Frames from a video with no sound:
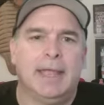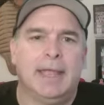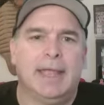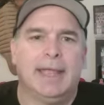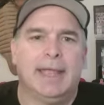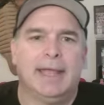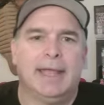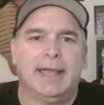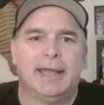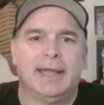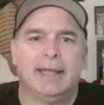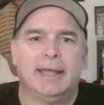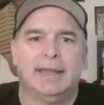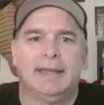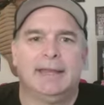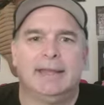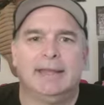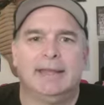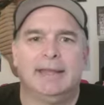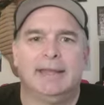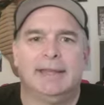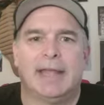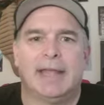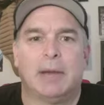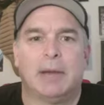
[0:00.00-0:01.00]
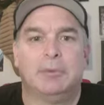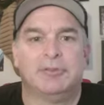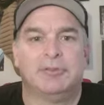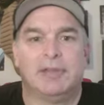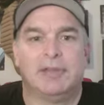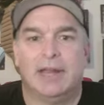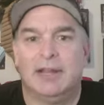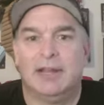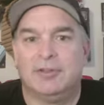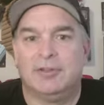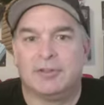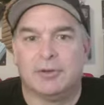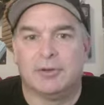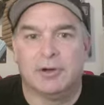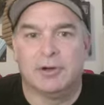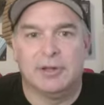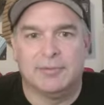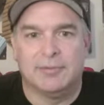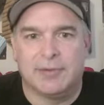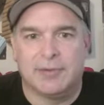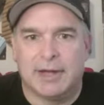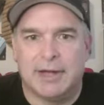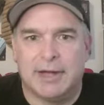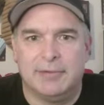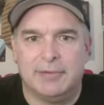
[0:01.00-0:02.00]
And that was at age
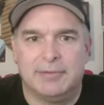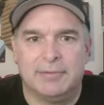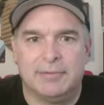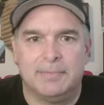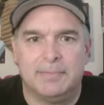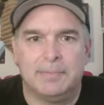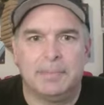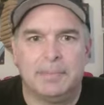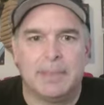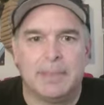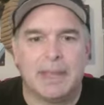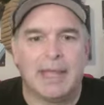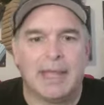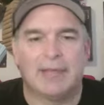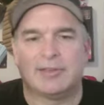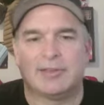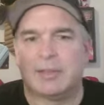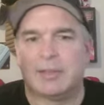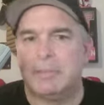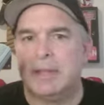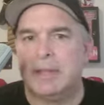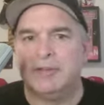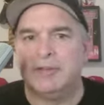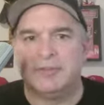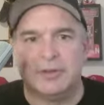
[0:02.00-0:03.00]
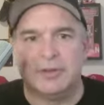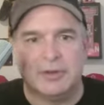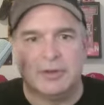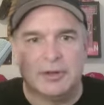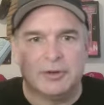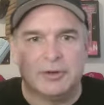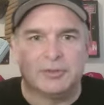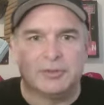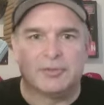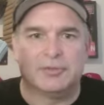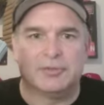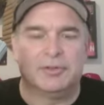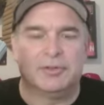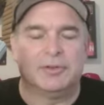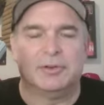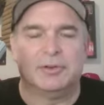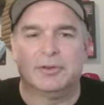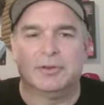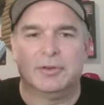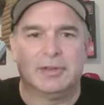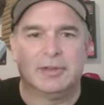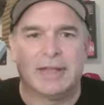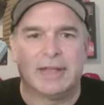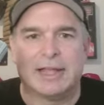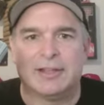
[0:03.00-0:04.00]
35. As I mentioned, there's
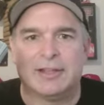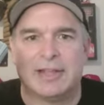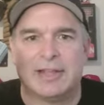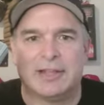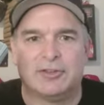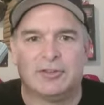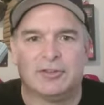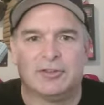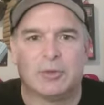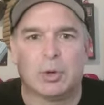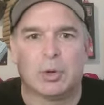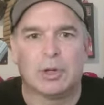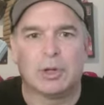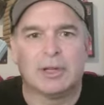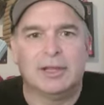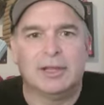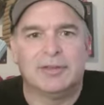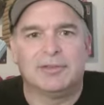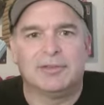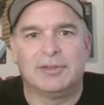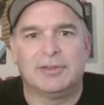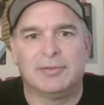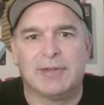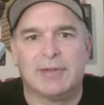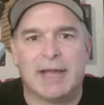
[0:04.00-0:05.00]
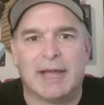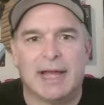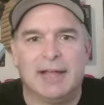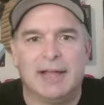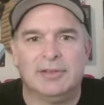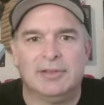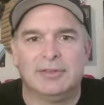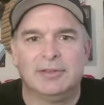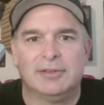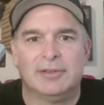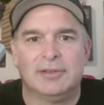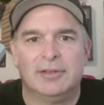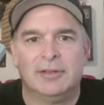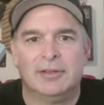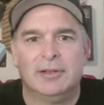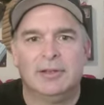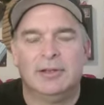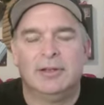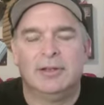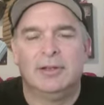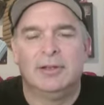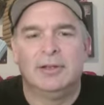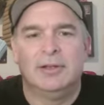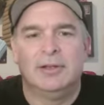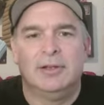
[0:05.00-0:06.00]
that short list of guys
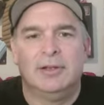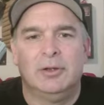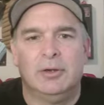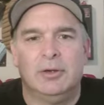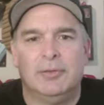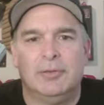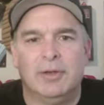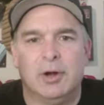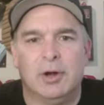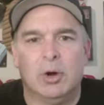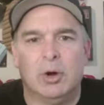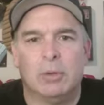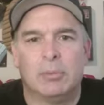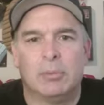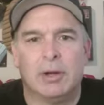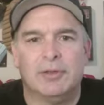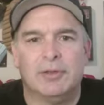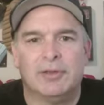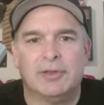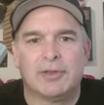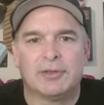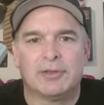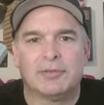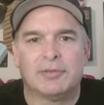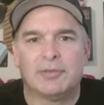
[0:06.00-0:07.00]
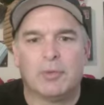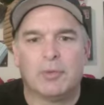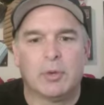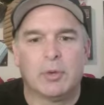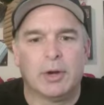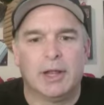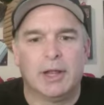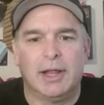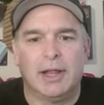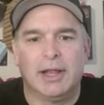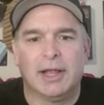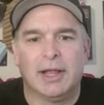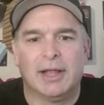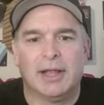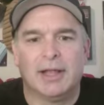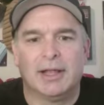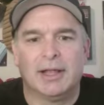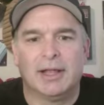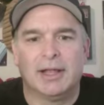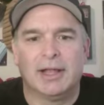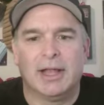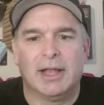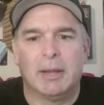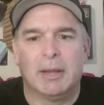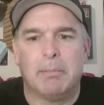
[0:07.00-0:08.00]
who've hit home runs after 40.
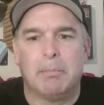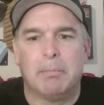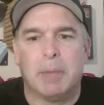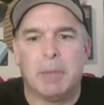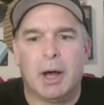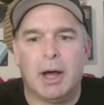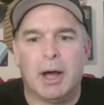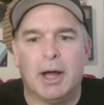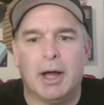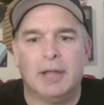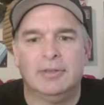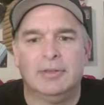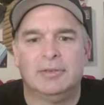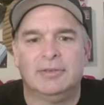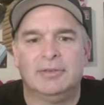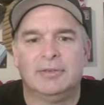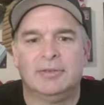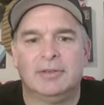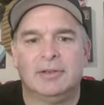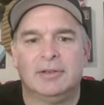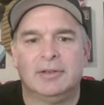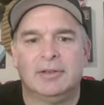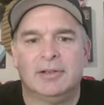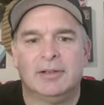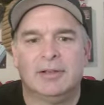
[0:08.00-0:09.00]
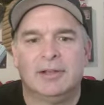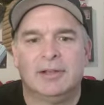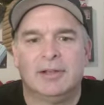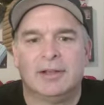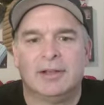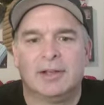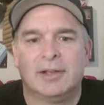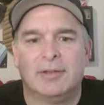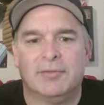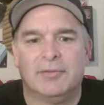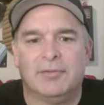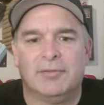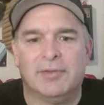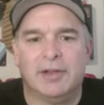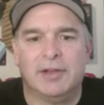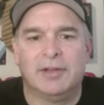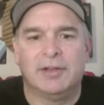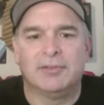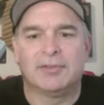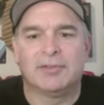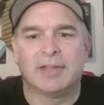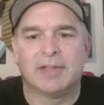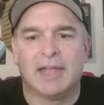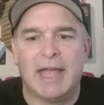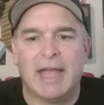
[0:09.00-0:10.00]
Bonds,
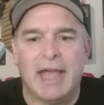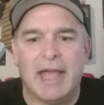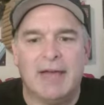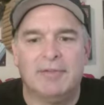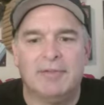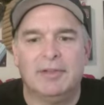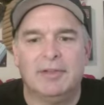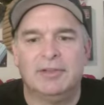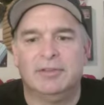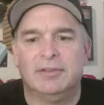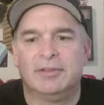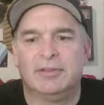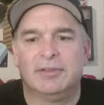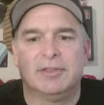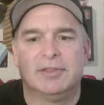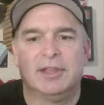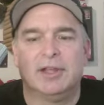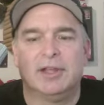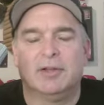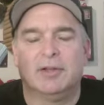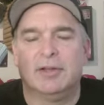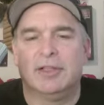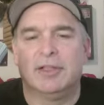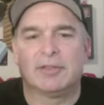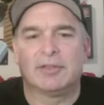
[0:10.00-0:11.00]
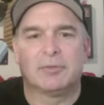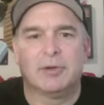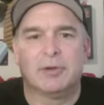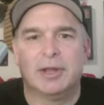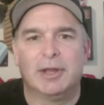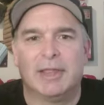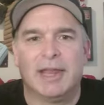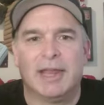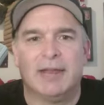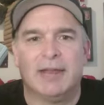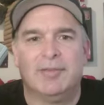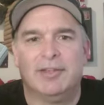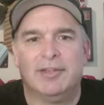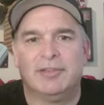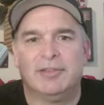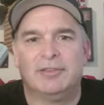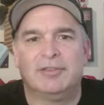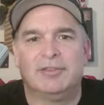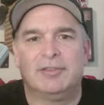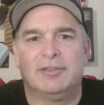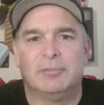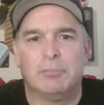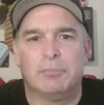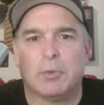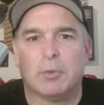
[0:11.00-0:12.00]
Fisk, Evans, the only 3 that have
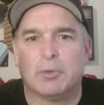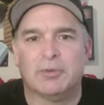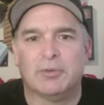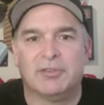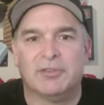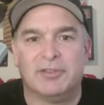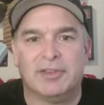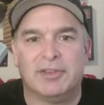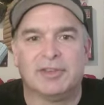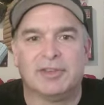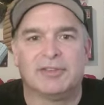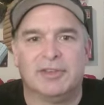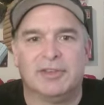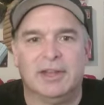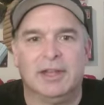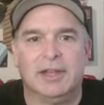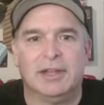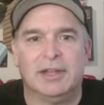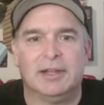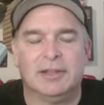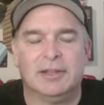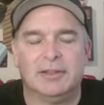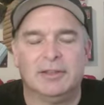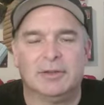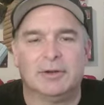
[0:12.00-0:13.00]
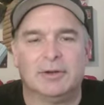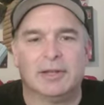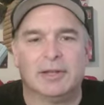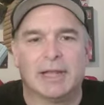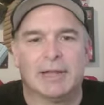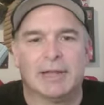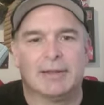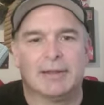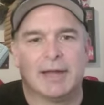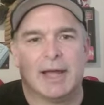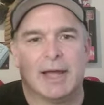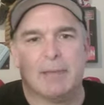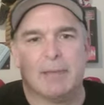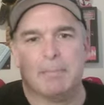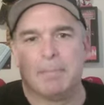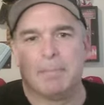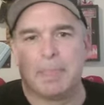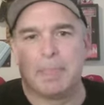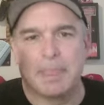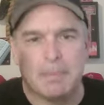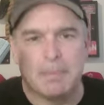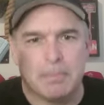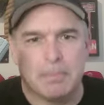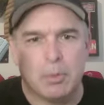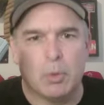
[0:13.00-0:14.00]
hit more than 60 during that time.